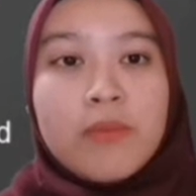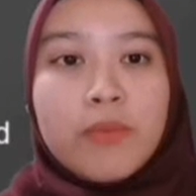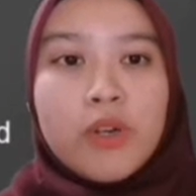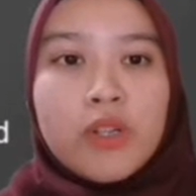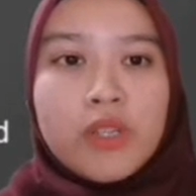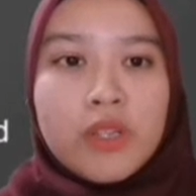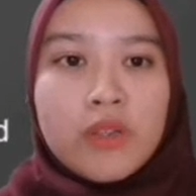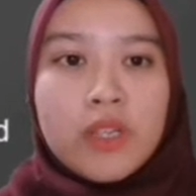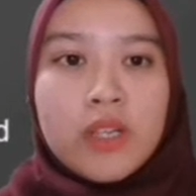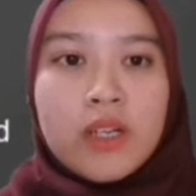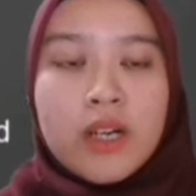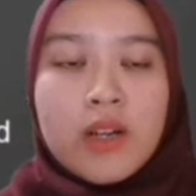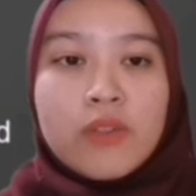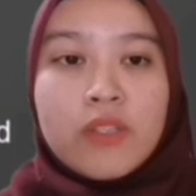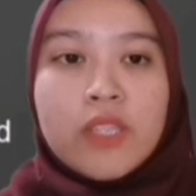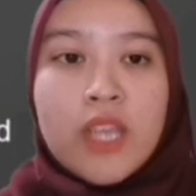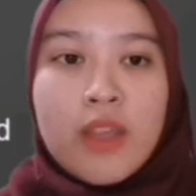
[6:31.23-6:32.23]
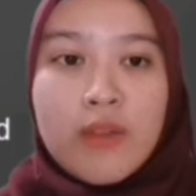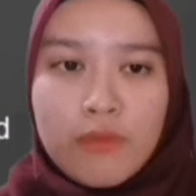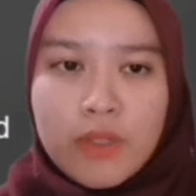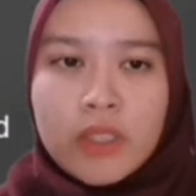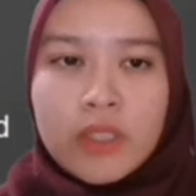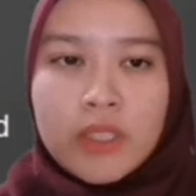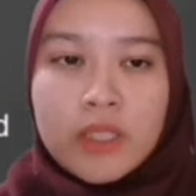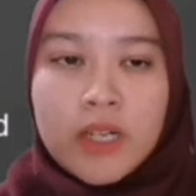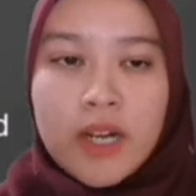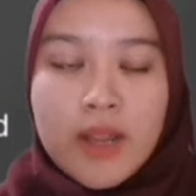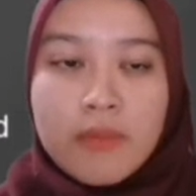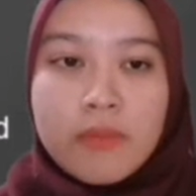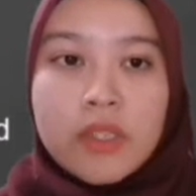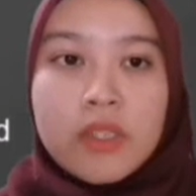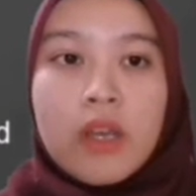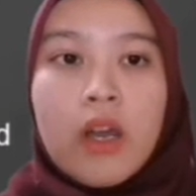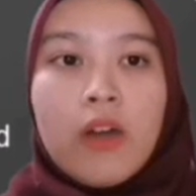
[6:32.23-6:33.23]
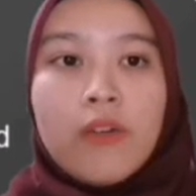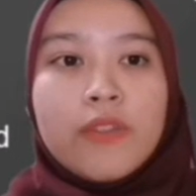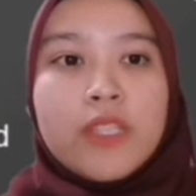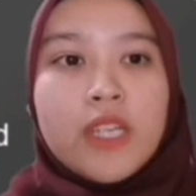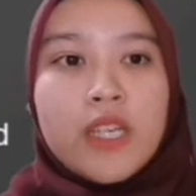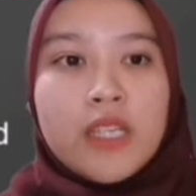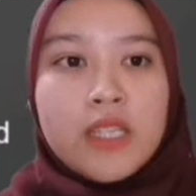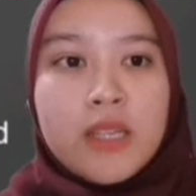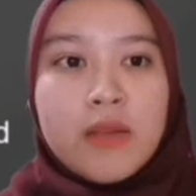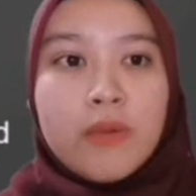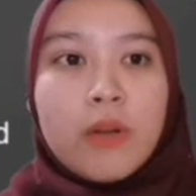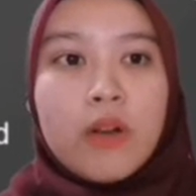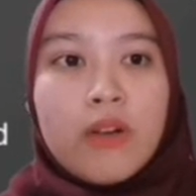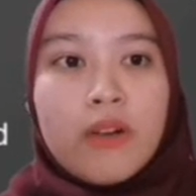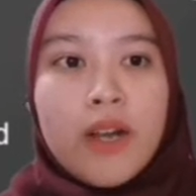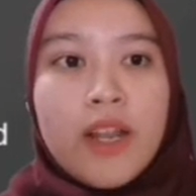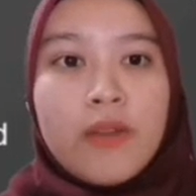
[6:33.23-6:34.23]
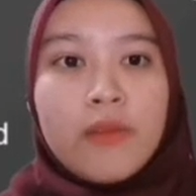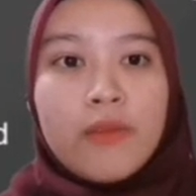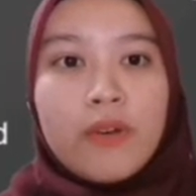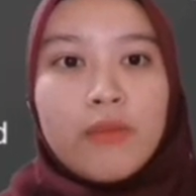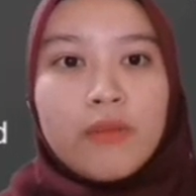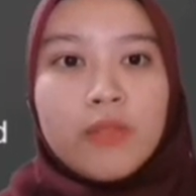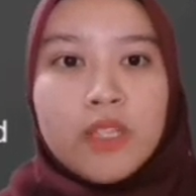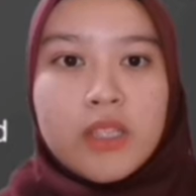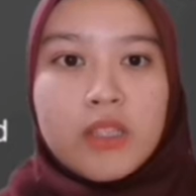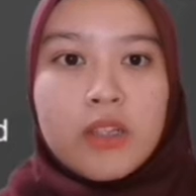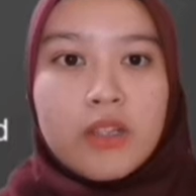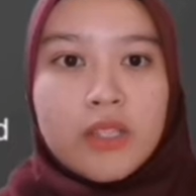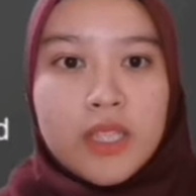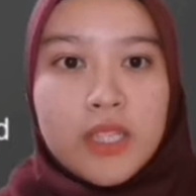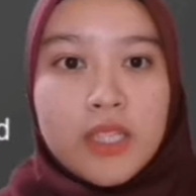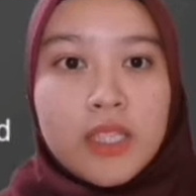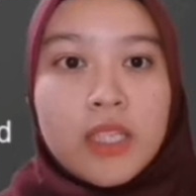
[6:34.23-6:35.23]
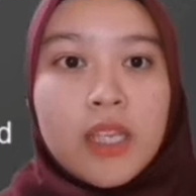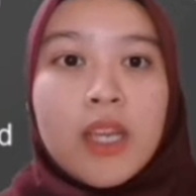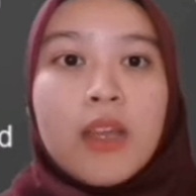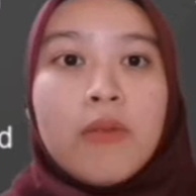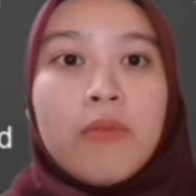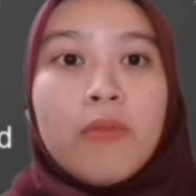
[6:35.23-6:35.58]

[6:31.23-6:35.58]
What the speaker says: They produced around 7 grams of cesium chloride from these sources,